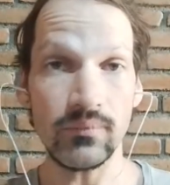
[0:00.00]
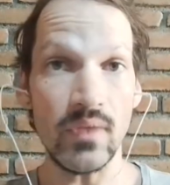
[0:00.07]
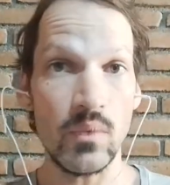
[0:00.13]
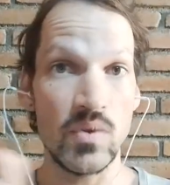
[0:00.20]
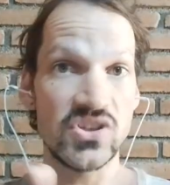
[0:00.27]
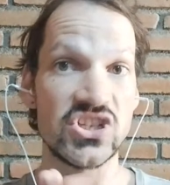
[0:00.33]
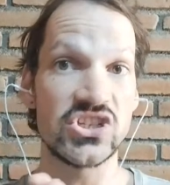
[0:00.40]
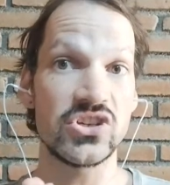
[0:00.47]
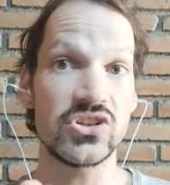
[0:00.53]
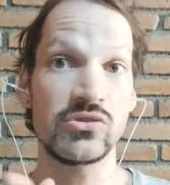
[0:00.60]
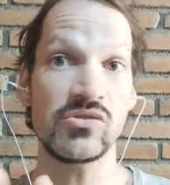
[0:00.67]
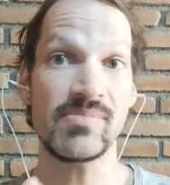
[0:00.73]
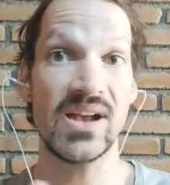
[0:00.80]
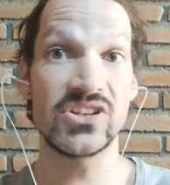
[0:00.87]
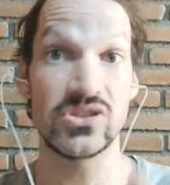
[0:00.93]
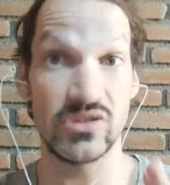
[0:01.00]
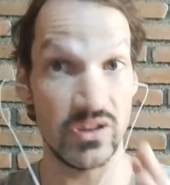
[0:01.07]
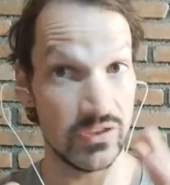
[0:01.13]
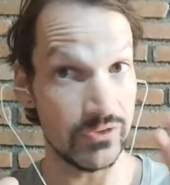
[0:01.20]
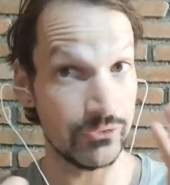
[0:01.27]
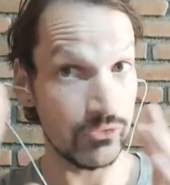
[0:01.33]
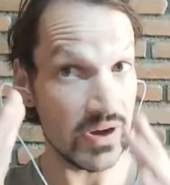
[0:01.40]
which is just to imagine
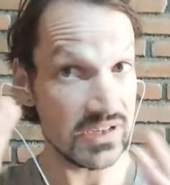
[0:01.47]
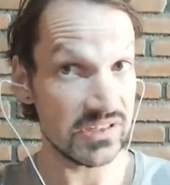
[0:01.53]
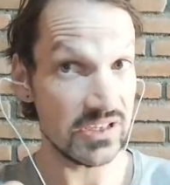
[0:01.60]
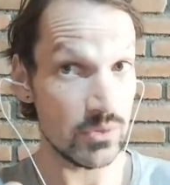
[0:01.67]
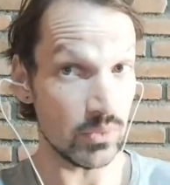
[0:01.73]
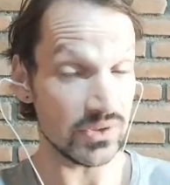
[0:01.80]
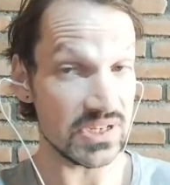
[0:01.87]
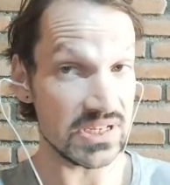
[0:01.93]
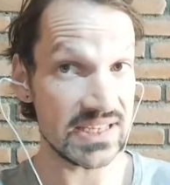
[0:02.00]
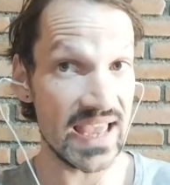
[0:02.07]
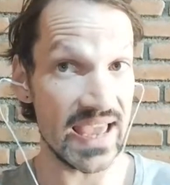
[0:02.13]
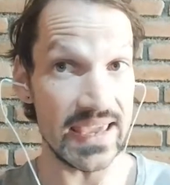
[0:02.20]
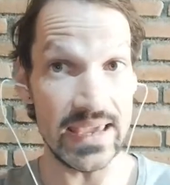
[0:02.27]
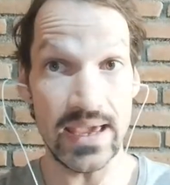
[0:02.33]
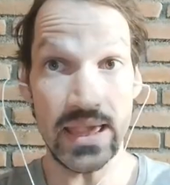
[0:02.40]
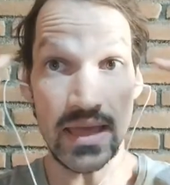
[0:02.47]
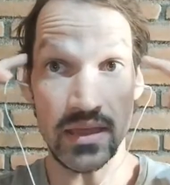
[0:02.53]
that the phrase that you want to say,